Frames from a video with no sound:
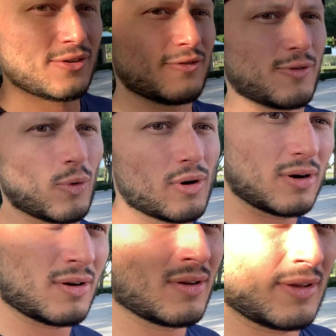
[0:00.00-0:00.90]

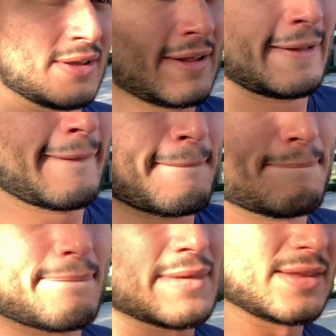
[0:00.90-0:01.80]
for
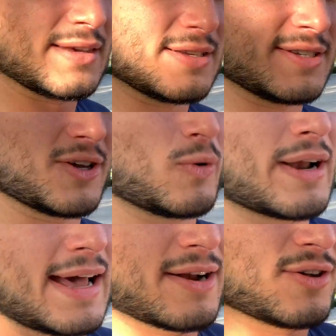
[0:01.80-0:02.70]
the
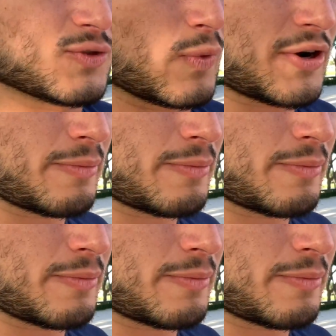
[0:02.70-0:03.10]
ZL1 add-ons wicker